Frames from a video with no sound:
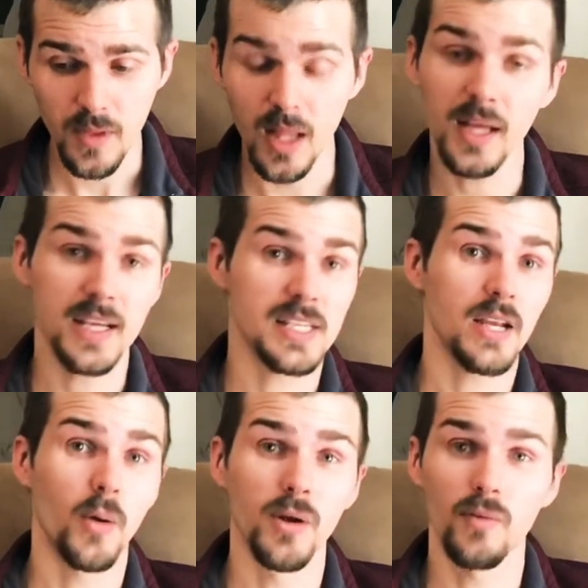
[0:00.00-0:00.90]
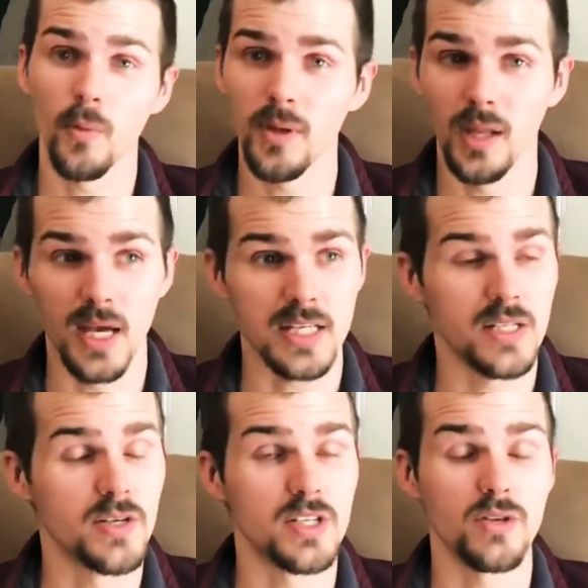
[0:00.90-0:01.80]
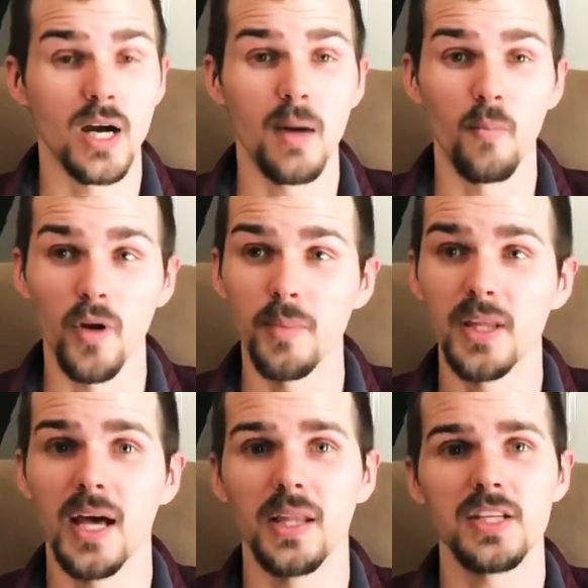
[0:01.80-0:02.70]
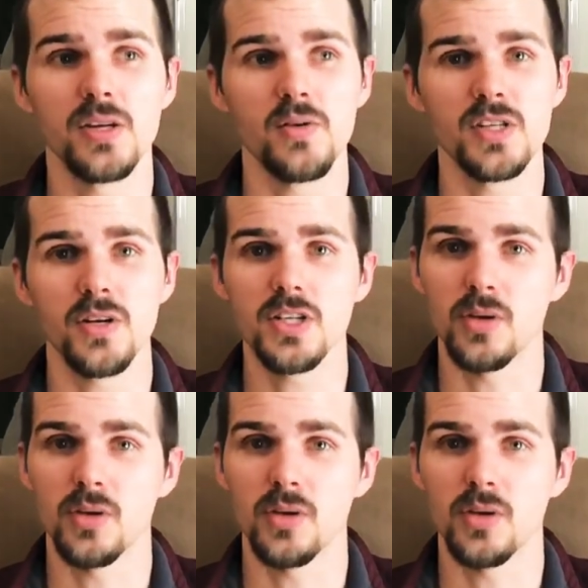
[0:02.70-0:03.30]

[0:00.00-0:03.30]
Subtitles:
Like I said, going forward, the next series to come will be that Let's Go series.